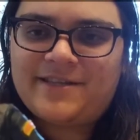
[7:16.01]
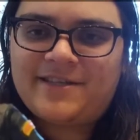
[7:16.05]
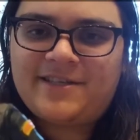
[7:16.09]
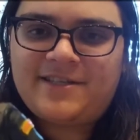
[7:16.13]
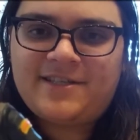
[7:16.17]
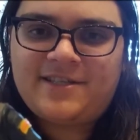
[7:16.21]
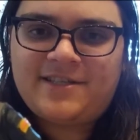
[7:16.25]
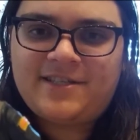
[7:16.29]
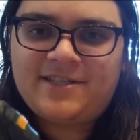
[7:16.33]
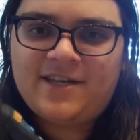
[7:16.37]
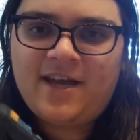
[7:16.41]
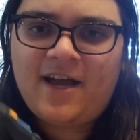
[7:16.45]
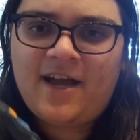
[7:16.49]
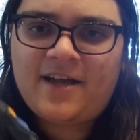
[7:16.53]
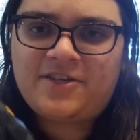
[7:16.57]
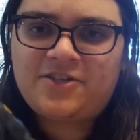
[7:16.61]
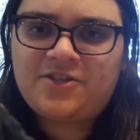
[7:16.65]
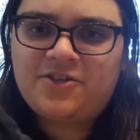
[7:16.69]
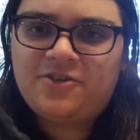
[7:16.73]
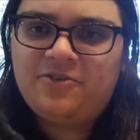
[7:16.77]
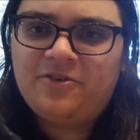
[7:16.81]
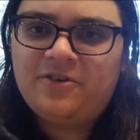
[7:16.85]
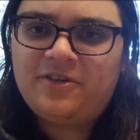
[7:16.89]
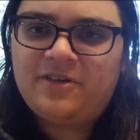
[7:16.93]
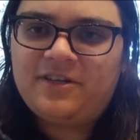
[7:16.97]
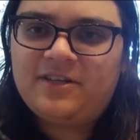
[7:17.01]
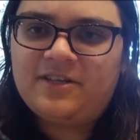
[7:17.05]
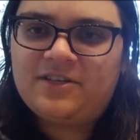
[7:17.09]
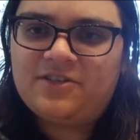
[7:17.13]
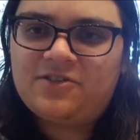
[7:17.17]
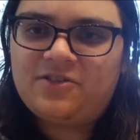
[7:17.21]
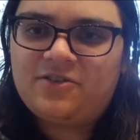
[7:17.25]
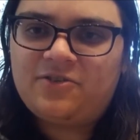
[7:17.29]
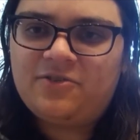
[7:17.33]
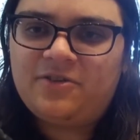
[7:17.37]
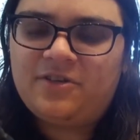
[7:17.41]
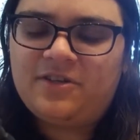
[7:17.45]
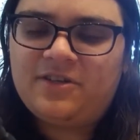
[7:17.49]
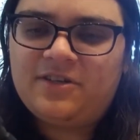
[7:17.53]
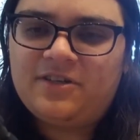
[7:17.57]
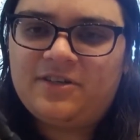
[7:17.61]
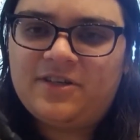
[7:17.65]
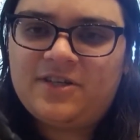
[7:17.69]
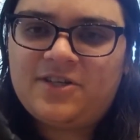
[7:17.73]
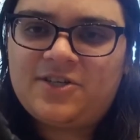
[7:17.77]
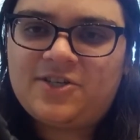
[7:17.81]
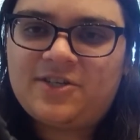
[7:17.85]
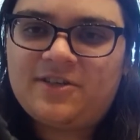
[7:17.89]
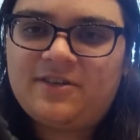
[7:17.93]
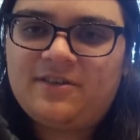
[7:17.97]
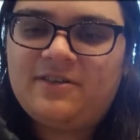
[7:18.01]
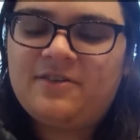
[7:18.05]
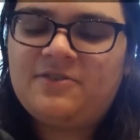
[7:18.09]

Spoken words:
such good condition.